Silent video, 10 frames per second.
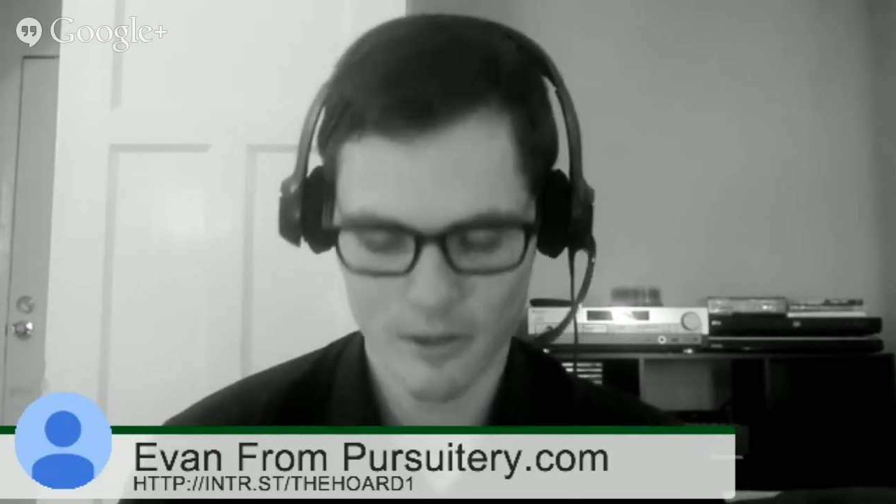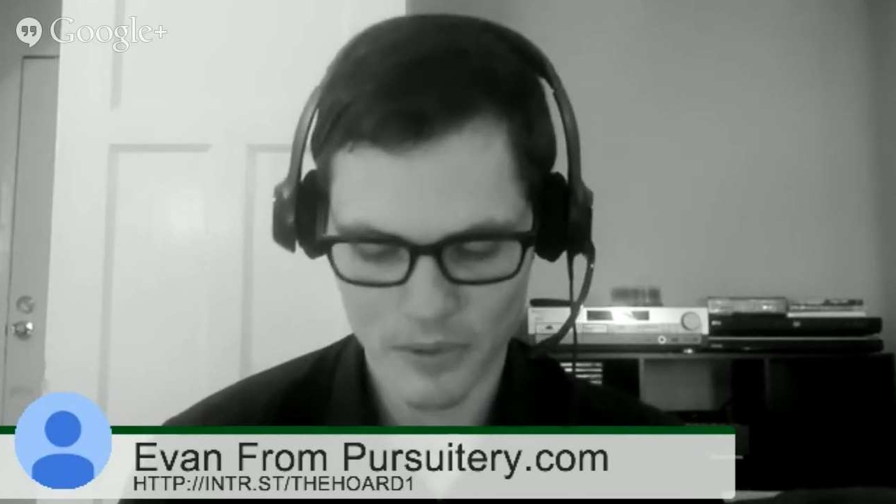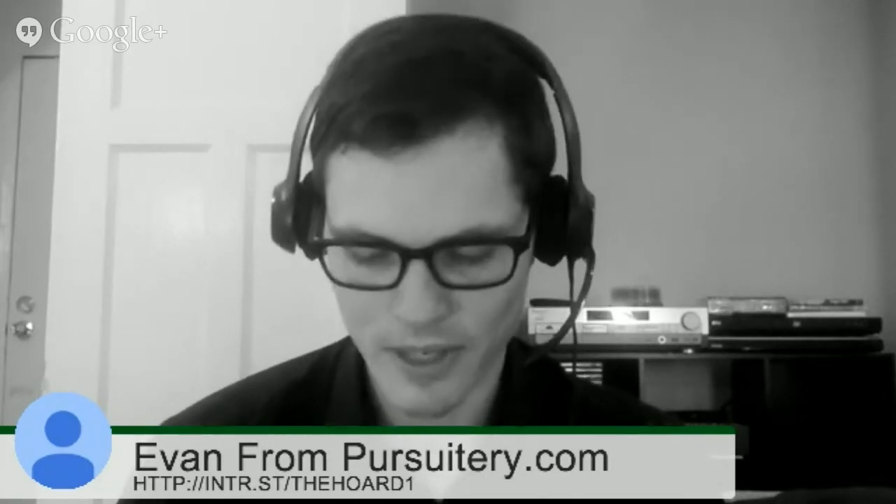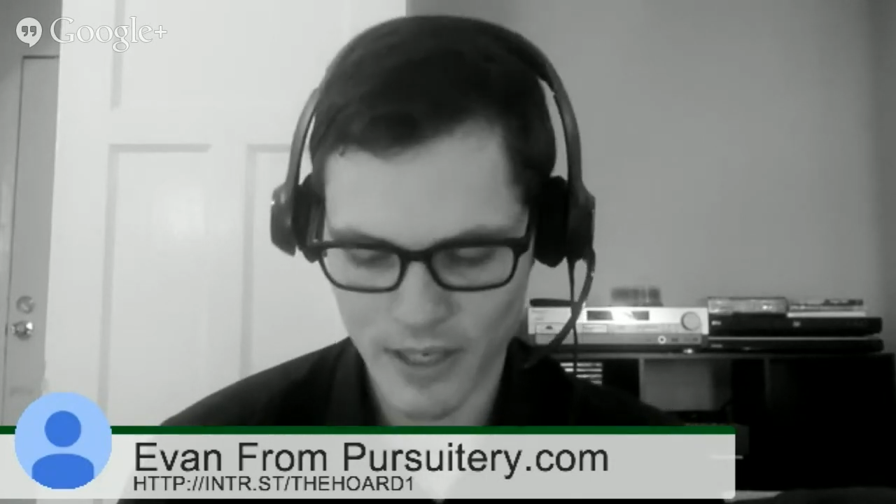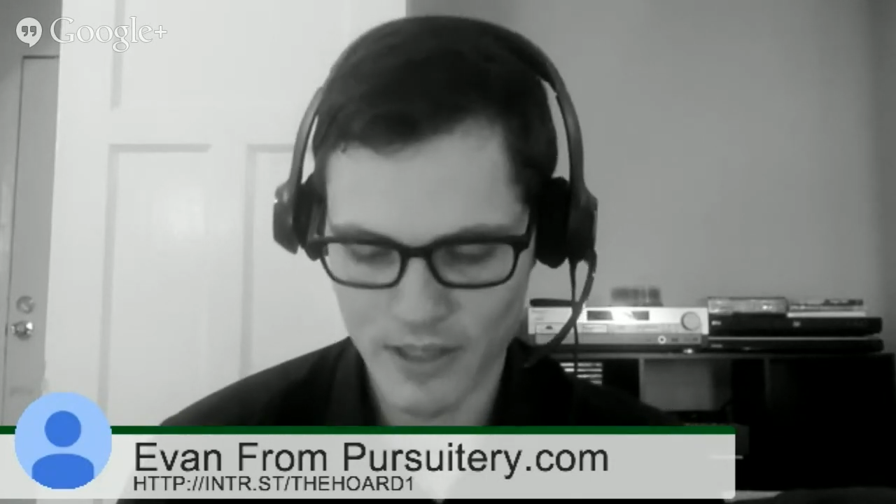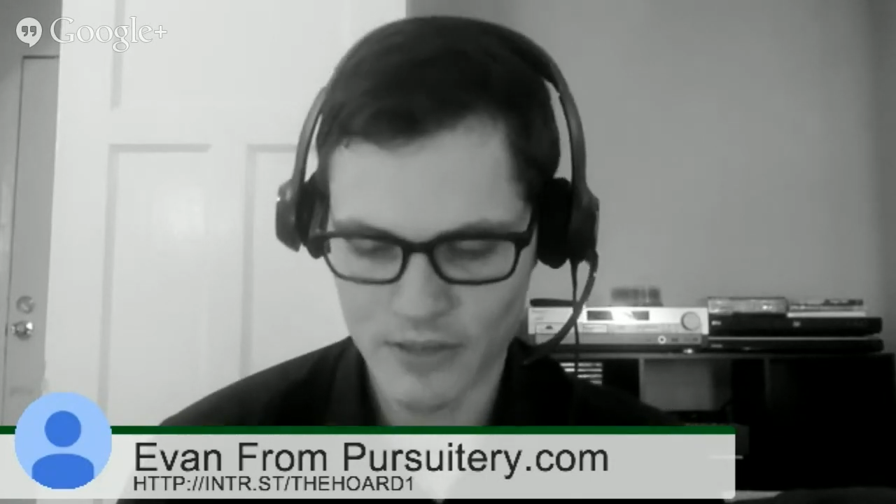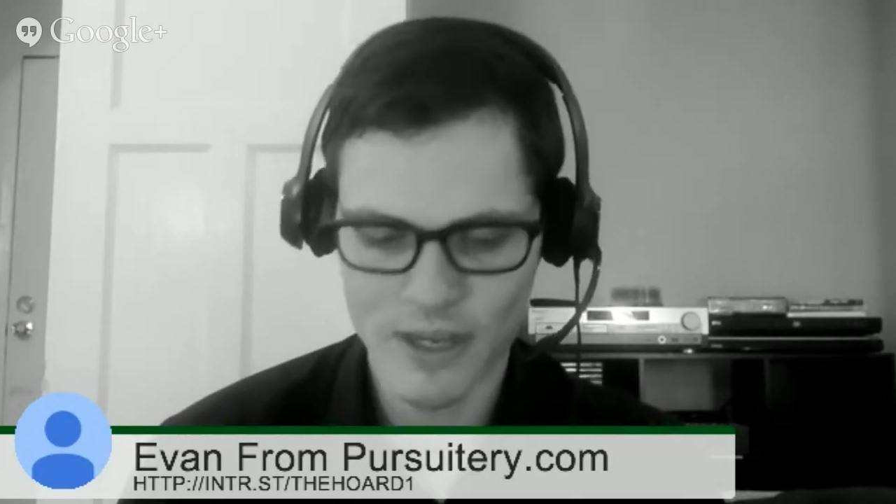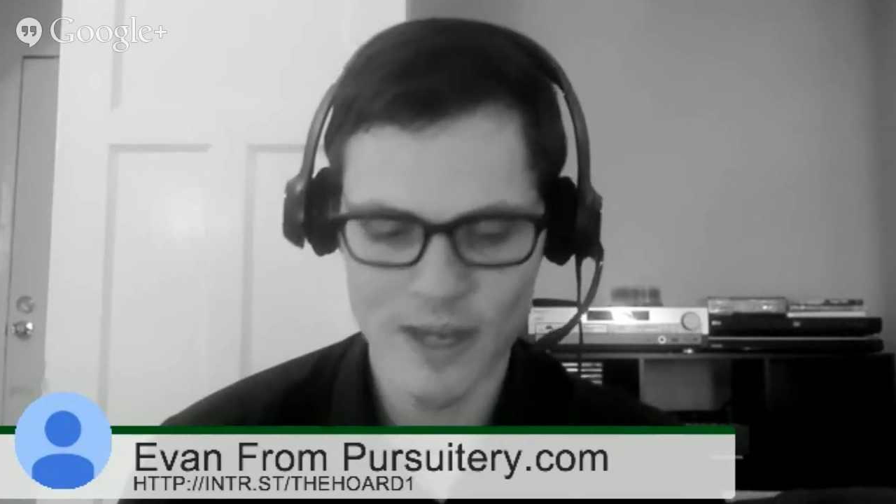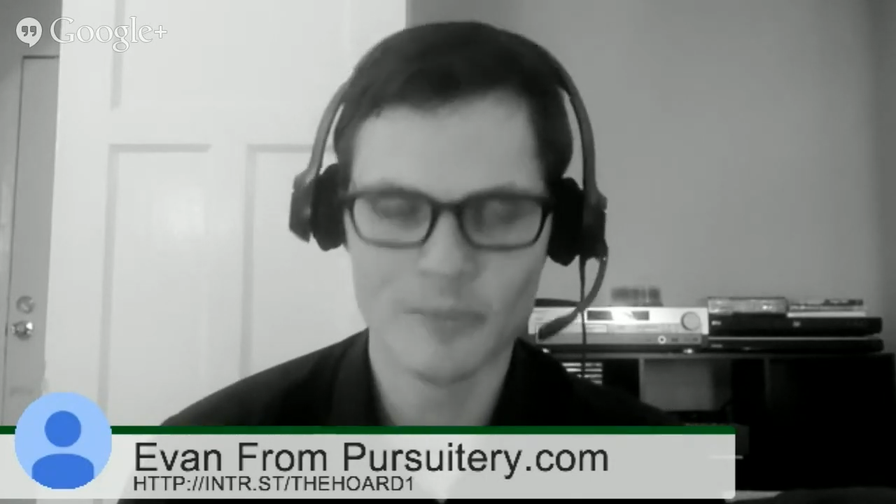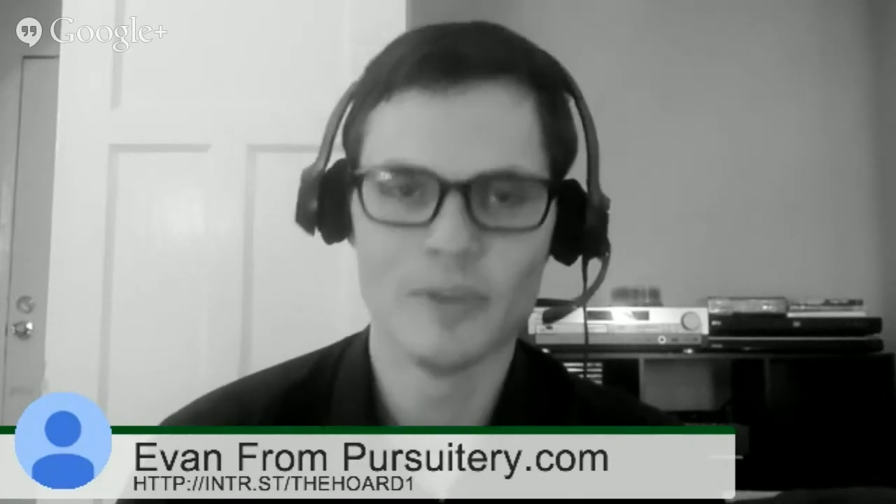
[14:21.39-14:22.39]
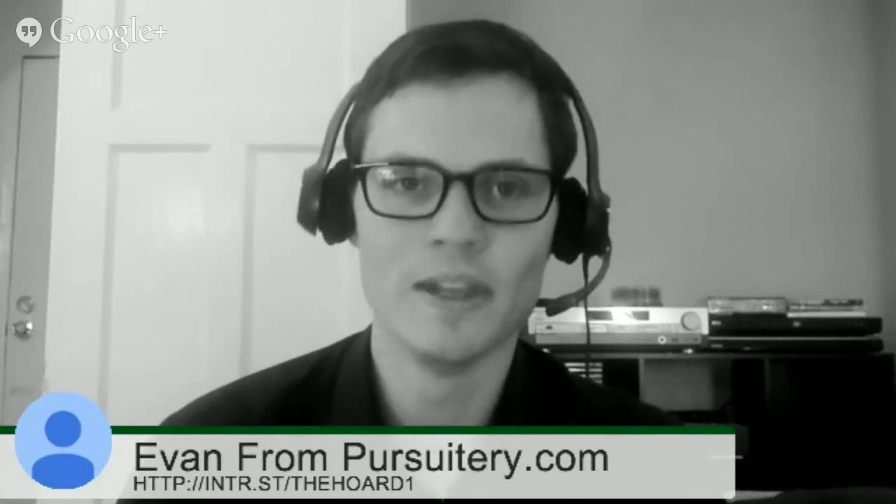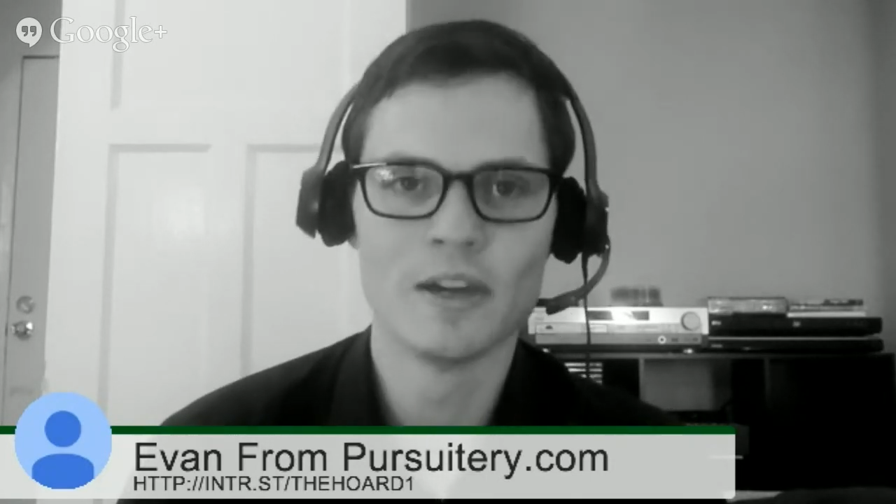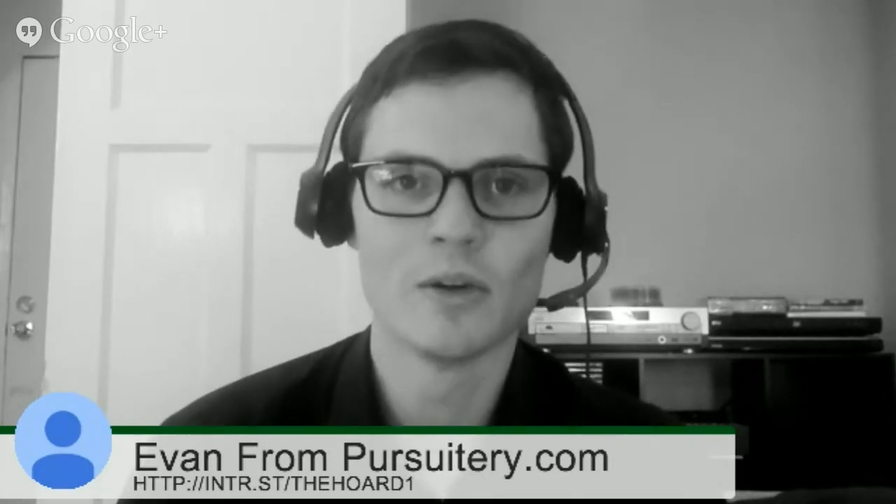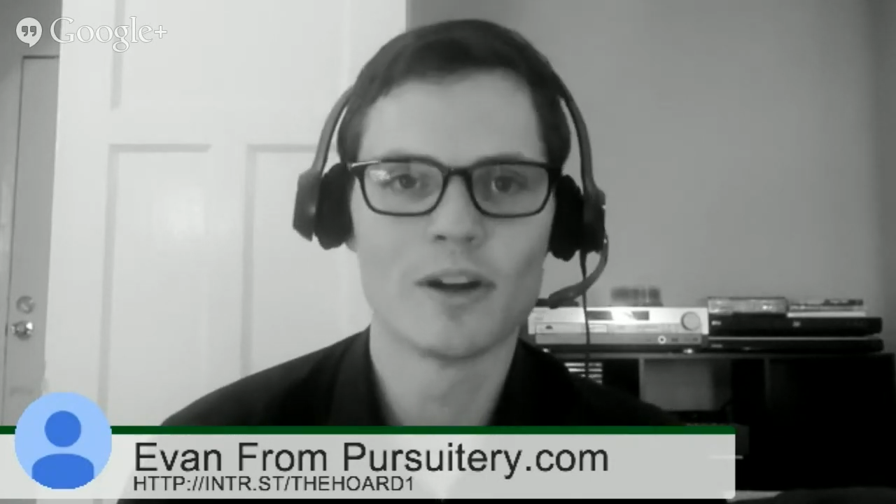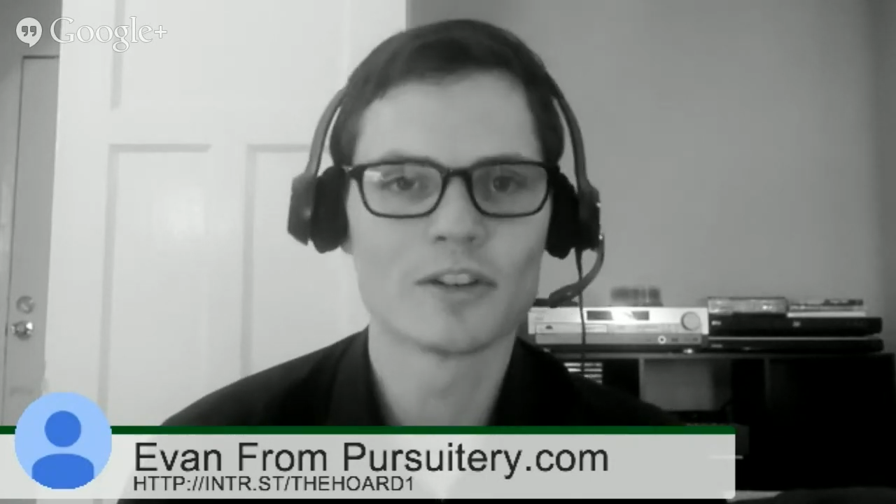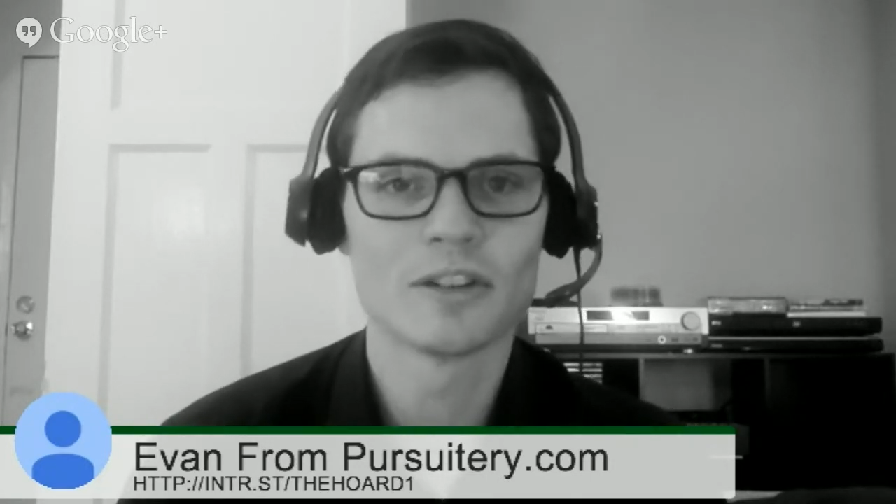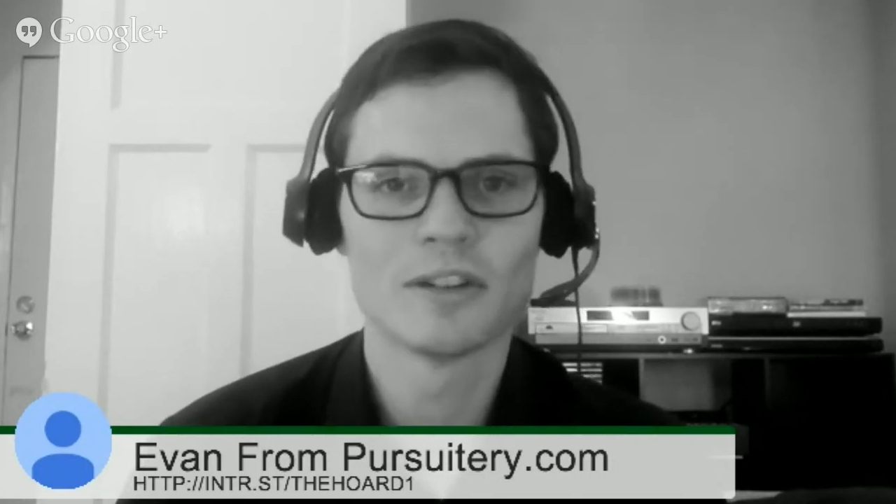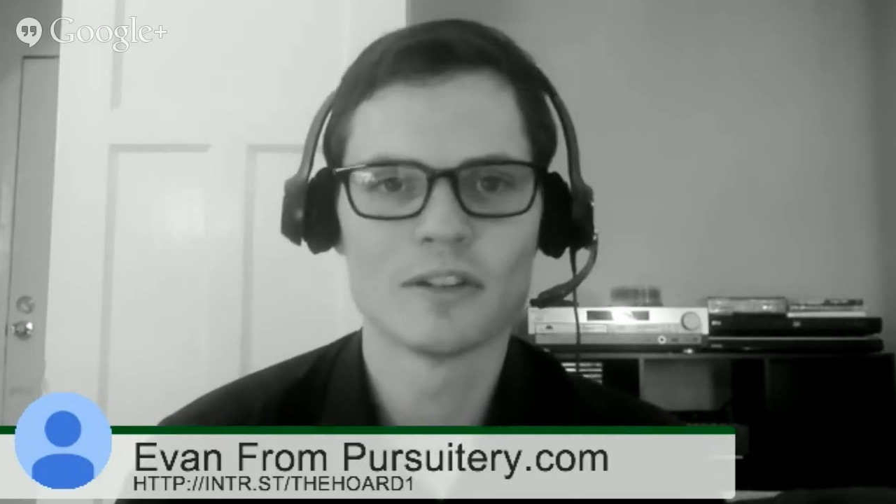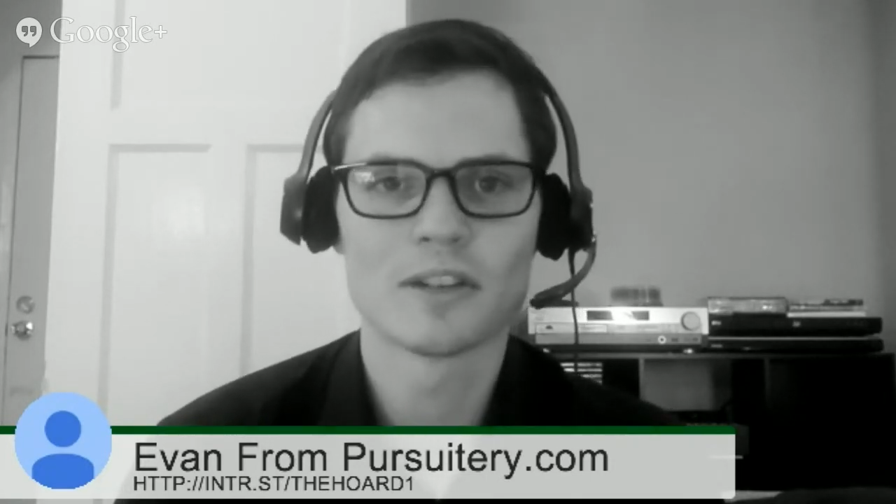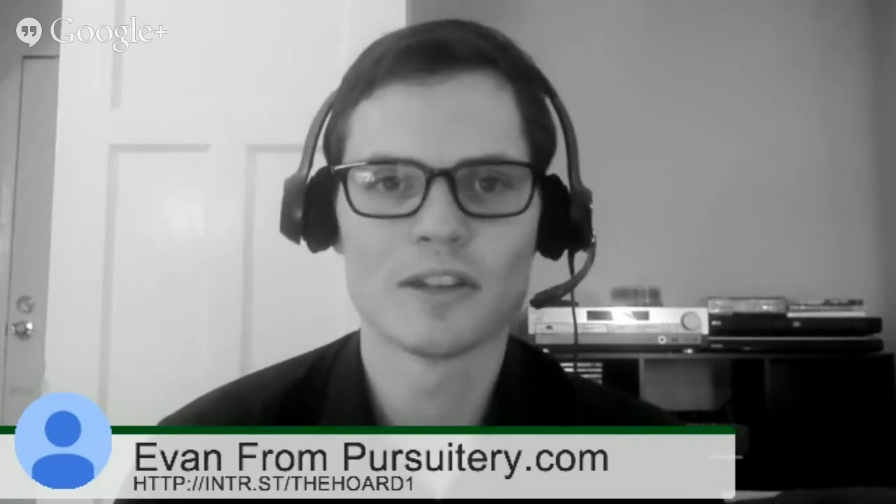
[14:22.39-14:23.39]
Please keep the
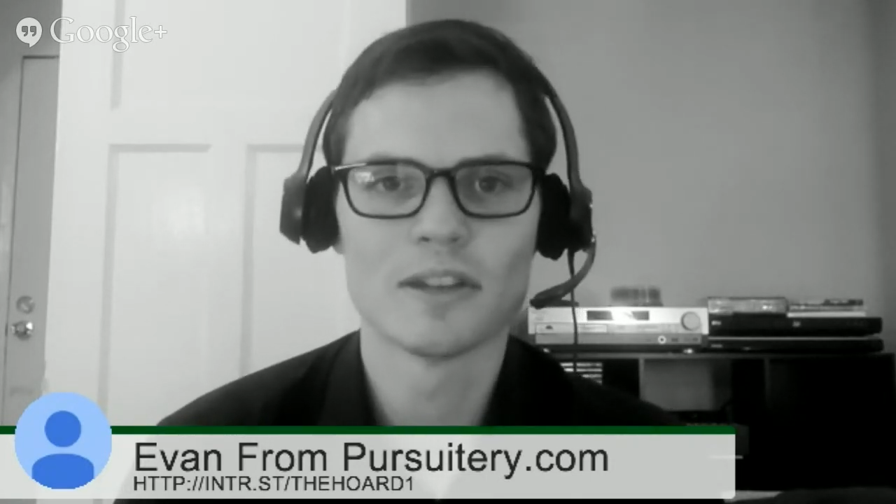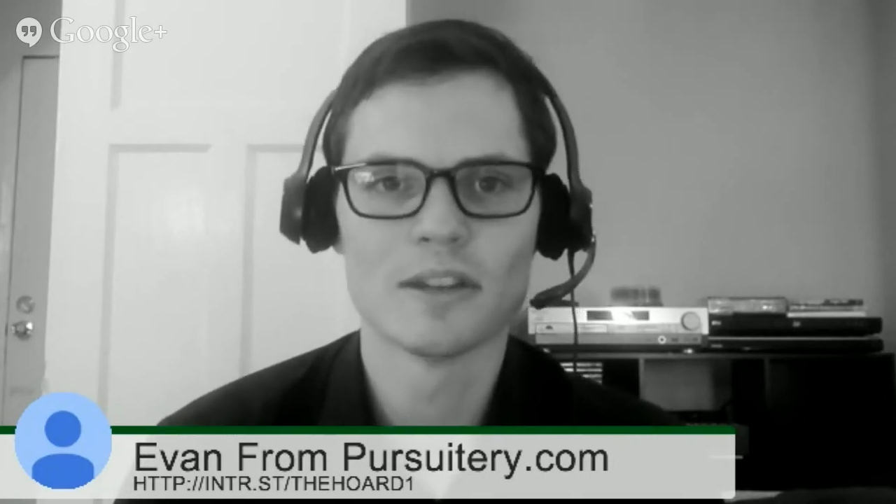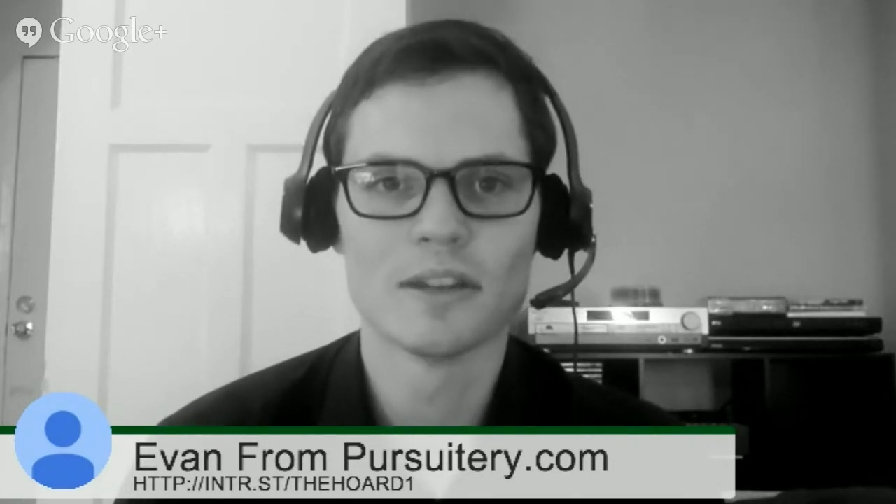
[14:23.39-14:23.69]
questions and